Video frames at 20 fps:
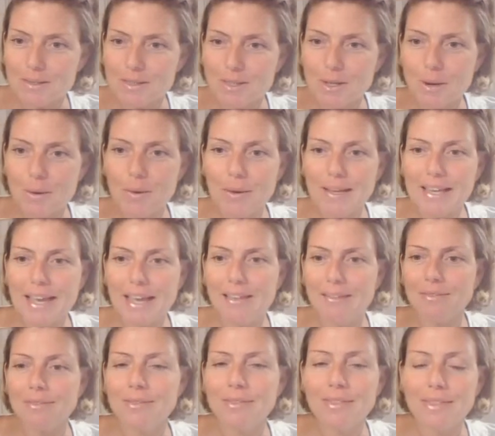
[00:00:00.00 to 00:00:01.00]
So
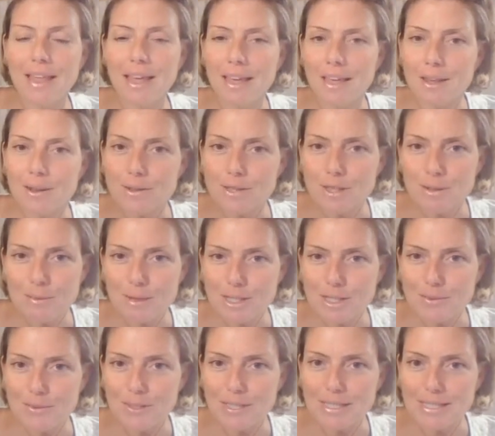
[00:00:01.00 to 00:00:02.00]
again, thank you so
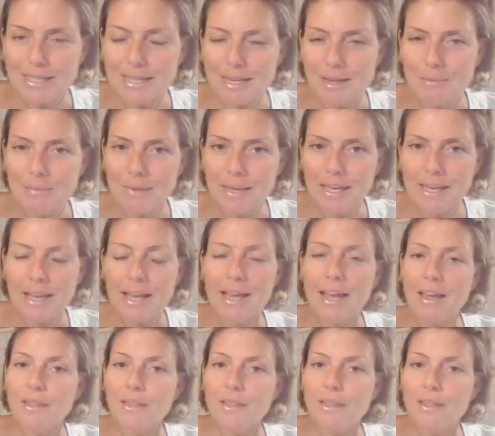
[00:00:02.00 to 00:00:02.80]
much for listening to me.